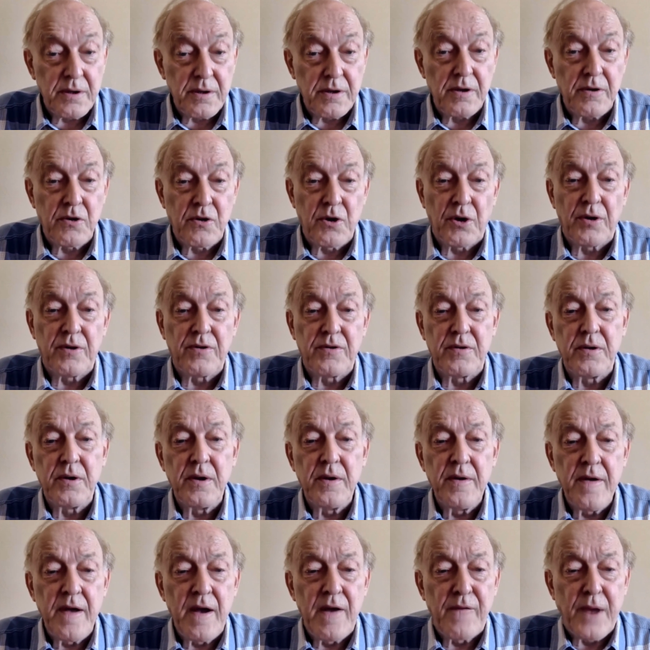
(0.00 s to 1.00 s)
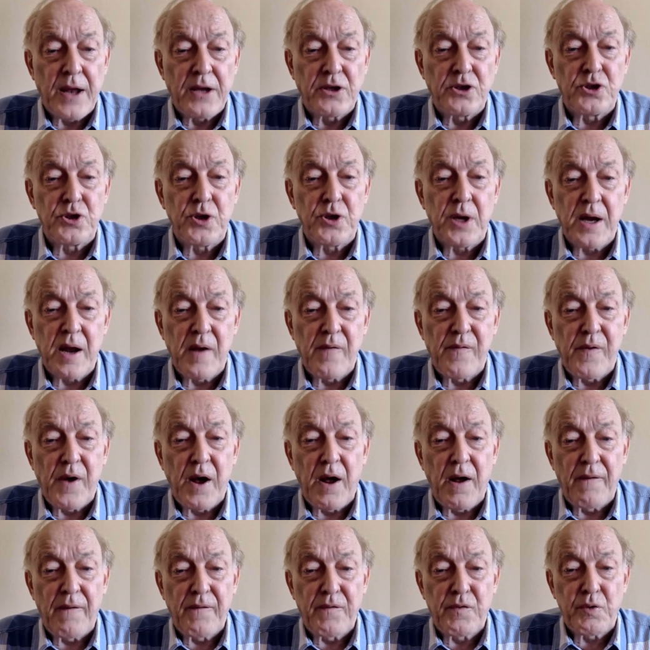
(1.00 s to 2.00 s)
could eventually
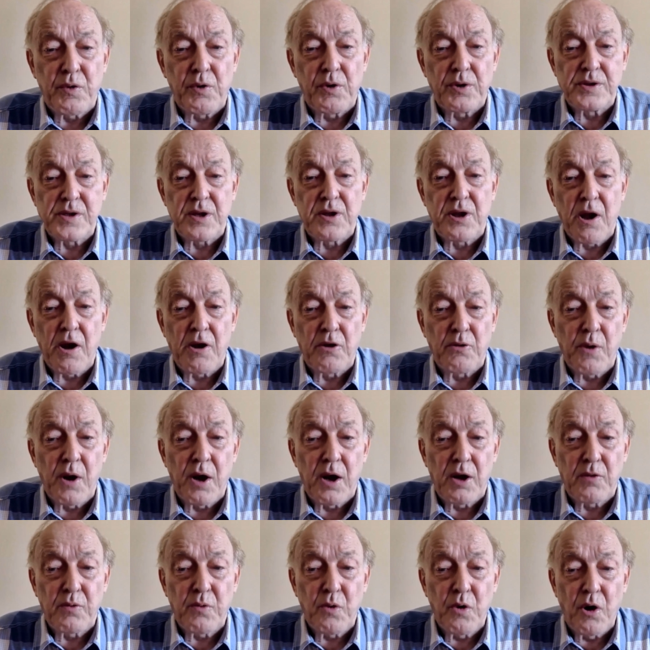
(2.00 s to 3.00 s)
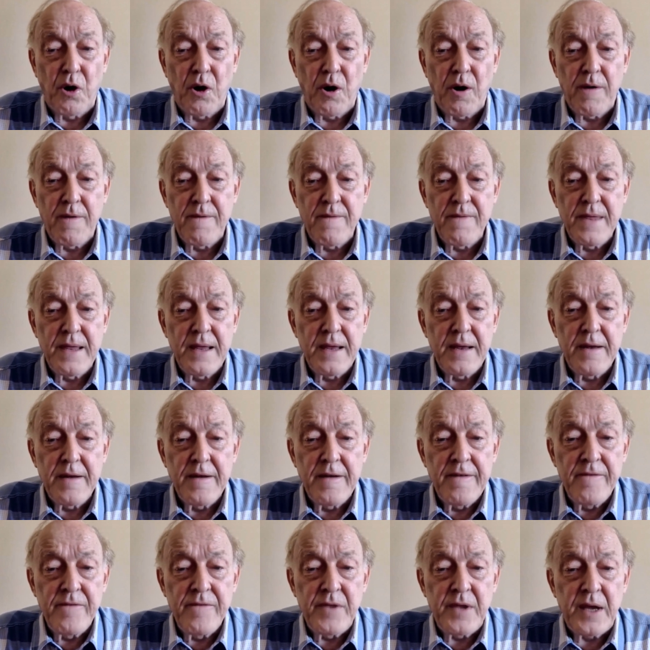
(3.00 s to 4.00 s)
evolve towards a third world war.
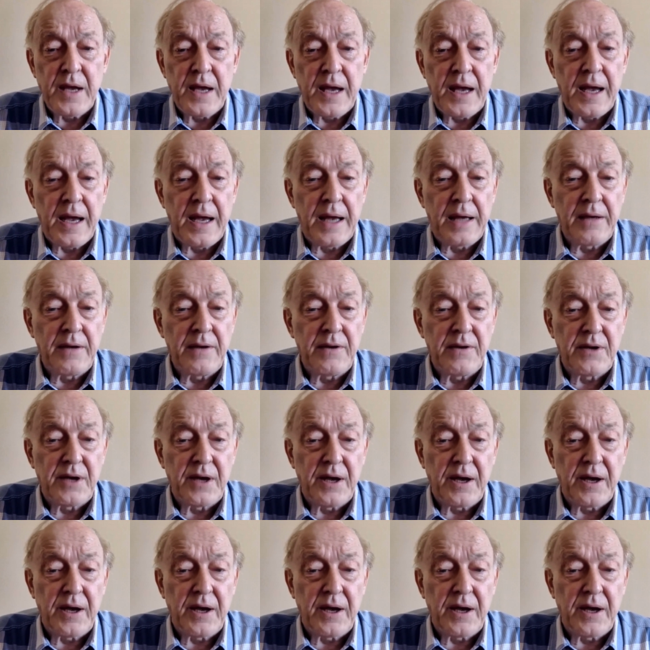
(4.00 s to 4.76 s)
And